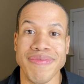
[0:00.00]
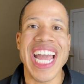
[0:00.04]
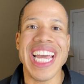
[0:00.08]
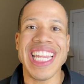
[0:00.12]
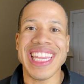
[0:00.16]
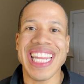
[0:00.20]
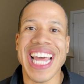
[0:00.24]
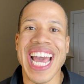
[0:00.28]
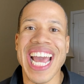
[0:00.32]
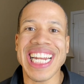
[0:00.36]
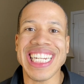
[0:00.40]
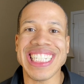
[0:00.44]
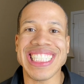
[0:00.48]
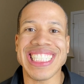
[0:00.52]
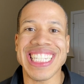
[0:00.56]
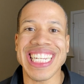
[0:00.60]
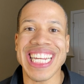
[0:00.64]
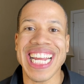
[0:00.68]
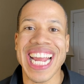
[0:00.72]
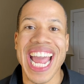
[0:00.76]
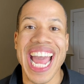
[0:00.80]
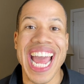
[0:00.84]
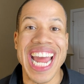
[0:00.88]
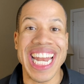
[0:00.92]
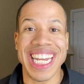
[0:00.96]
And that is
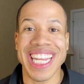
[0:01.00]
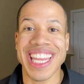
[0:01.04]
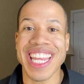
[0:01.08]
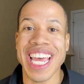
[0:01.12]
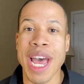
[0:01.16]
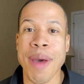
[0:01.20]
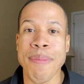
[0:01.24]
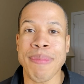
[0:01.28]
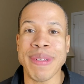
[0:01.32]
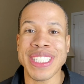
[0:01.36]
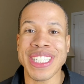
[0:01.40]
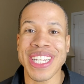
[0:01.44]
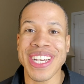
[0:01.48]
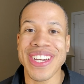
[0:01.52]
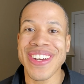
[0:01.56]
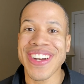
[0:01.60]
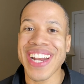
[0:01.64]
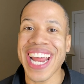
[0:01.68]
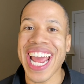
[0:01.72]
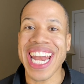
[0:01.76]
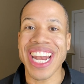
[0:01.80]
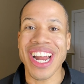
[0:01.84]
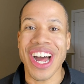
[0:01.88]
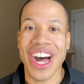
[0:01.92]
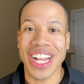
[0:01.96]
the end of the episode
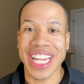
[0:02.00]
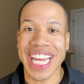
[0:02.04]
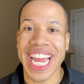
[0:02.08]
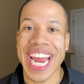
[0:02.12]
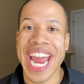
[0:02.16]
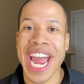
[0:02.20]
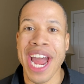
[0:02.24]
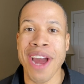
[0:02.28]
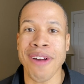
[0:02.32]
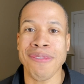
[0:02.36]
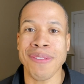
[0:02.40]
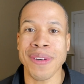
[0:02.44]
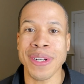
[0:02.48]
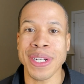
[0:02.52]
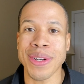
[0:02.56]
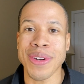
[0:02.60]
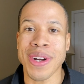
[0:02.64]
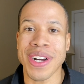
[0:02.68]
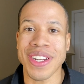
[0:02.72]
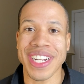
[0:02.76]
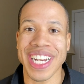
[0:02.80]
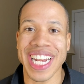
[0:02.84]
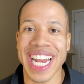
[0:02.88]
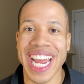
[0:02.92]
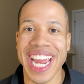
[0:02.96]
and all I have for you
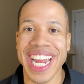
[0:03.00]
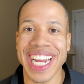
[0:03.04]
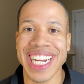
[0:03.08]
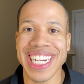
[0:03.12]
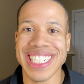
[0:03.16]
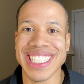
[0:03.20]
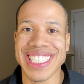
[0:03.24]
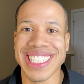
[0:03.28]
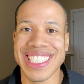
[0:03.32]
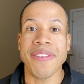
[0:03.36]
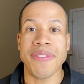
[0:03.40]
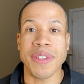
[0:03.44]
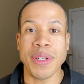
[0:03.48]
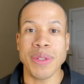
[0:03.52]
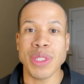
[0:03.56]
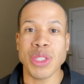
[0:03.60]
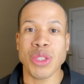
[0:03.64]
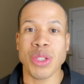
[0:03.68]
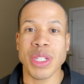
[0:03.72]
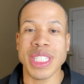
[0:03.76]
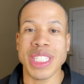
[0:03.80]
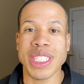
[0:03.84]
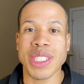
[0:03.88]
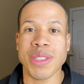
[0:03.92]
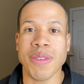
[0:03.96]
all today. If you
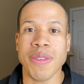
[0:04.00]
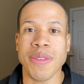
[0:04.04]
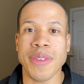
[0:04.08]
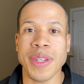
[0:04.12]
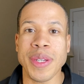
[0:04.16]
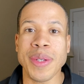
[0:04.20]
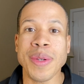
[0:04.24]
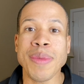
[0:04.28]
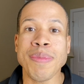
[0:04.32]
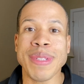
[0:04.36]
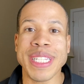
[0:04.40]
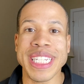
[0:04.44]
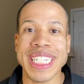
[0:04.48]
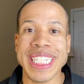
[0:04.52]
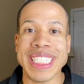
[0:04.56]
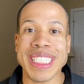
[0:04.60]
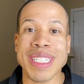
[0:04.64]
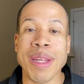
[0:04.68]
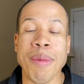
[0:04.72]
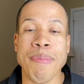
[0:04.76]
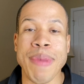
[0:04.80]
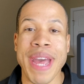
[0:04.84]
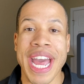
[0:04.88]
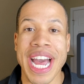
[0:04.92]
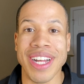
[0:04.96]
enjoyed this review, please
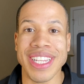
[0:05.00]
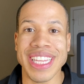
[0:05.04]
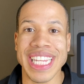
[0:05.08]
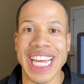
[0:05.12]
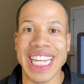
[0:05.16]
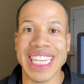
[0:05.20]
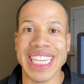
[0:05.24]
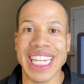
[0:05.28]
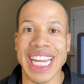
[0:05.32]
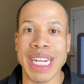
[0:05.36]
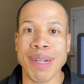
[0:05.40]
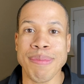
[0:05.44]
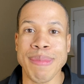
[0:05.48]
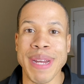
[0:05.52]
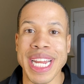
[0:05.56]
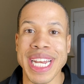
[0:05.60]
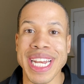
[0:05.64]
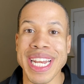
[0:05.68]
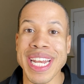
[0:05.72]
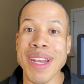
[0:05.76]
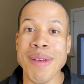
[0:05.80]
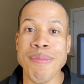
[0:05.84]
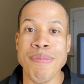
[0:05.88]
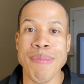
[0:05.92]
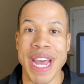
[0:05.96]
pound that like
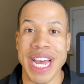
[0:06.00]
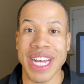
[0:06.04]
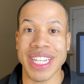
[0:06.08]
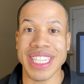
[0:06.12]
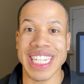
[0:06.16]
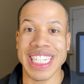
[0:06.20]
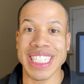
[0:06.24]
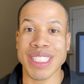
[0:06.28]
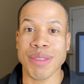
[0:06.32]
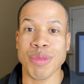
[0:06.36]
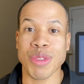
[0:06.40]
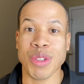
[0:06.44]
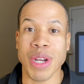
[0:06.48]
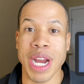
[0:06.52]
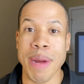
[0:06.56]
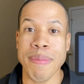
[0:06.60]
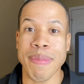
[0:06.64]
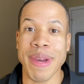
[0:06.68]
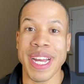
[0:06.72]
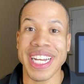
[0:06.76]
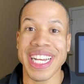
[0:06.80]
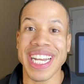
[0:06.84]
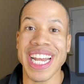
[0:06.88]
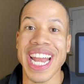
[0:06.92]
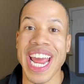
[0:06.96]
button, pound that subscribe
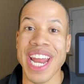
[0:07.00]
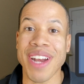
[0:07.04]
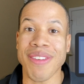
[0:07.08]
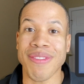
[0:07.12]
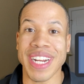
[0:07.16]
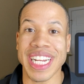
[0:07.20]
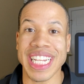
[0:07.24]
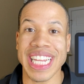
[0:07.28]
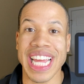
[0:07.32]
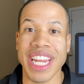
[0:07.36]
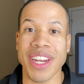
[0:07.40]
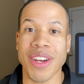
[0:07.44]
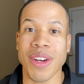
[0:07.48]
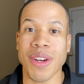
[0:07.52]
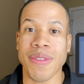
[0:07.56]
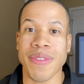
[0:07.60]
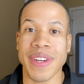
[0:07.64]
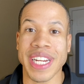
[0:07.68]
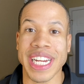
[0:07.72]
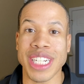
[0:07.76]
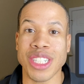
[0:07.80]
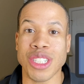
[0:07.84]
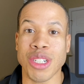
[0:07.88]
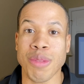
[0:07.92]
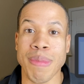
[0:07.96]
button, and ring that
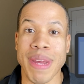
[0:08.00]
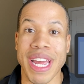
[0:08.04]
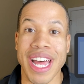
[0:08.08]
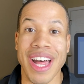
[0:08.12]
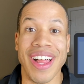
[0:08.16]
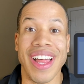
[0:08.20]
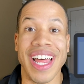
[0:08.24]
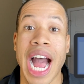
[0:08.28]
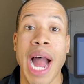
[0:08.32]
notification bell.